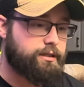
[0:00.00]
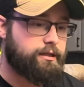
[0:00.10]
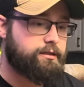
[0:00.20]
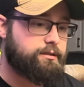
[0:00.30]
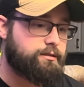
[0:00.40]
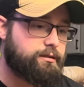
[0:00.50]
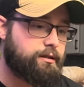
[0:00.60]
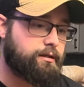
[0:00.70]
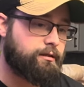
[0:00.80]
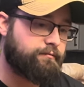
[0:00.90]
this
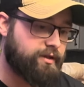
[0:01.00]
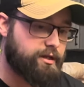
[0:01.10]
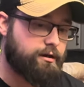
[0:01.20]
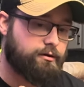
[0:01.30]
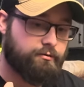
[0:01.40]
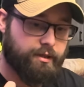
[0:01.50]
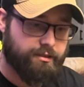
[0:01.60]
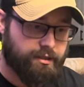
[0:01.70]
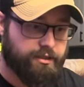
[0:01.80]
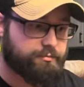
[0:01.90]
video,
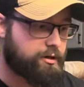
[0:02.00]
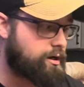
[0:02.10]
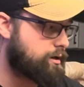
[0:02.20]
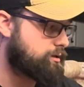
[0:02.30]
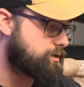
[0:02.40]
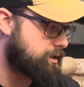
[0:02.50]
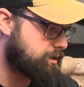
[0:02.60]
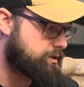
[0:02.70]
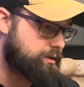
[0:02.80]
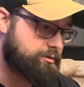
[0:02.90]
into this product, and
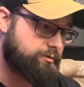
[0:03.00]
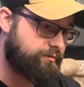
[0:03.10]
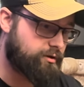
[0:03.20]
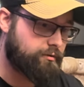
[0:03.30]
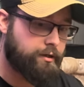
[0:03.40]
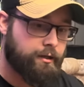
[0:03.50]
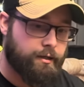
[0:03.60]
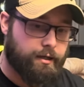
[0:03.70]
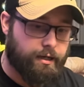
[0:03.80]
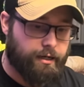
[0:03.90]
into this review.
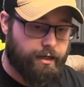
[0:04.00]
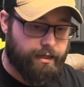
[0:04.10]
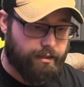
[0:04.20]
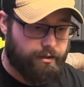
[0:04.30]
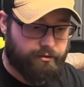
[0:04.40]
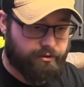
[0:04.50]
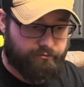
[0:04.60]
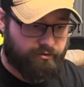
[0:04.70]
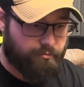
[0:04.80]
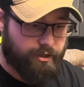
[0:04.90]
I get nothing
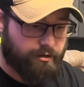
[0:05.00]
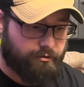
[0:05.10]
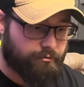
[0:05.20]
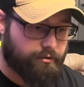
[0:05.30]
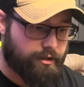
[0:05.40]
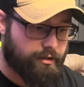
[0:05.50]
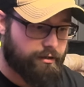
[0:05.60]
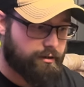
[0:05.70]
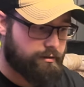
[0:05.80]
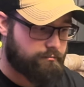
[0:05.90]
from it other
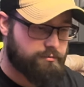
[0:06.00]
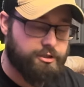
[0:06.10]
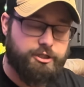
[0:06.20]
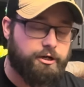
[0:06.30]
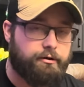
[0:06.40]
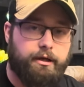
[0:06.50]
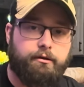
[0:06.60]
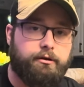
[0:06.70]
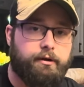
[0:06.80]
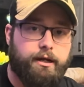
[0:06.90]
than just shouting
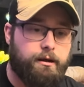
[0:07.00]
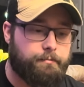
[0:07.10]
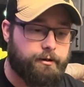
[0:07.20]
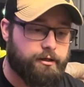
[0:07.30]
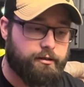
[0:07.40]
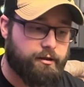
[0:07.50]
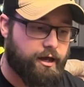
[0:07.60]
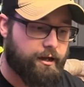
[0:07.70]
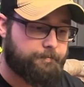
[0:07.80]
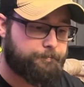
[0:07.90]
out a great company
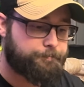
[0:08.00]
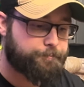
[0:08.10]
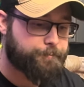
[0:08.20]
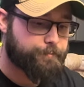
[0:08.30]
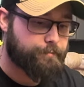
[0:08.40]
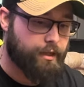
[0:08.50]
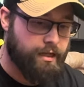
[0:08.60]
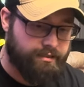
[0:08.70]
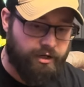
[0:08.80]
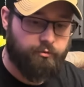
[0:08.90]
that
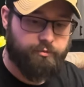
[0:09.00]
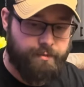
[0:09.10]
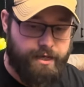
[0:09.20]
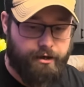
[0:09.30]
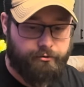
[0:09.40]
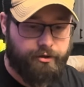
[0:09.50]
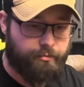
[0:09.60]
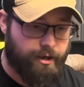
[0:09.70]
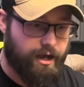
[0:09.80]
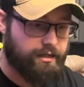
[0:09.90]
has helped me out in the
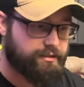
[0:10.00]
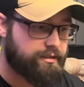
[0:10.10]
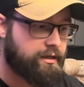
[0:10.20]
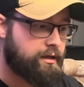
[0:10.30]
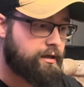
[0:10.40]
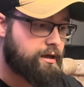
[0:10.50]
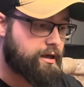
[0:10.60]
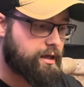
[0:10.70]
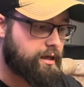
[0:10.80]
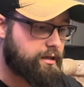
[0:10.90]
past,
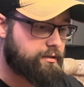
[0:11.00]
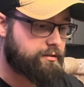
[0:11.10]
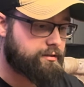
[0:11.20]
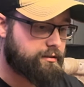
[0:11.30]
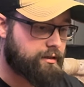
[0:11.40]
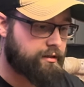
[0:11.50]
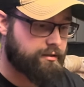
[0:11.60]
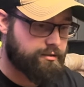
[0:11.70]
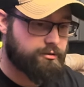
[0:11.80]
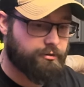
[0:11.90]
and
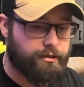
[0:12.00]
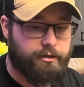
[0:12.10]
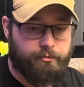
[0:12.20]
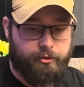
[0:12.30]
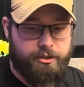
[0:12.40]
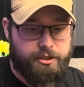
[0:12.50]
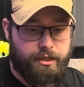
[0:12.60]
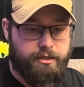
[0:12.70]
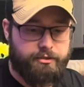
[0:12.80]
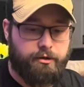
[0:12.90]
it's greatly
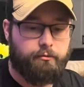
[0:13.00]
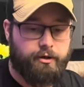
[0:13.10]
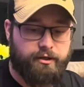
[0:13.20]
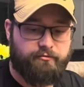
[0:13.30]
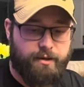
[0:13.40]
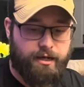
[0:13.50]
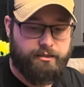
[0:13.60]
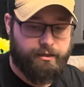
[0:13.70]
appreciated. So I want to give back to